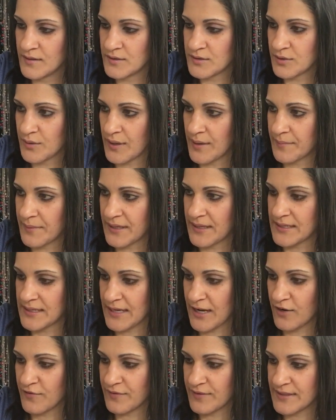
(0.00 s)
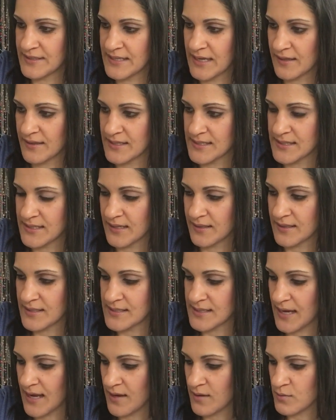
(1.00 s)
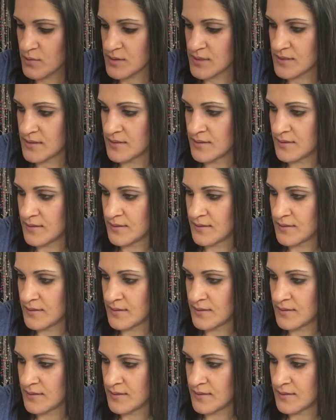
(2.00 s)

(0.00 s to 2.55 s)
So I'm going to carefully take this necklace out.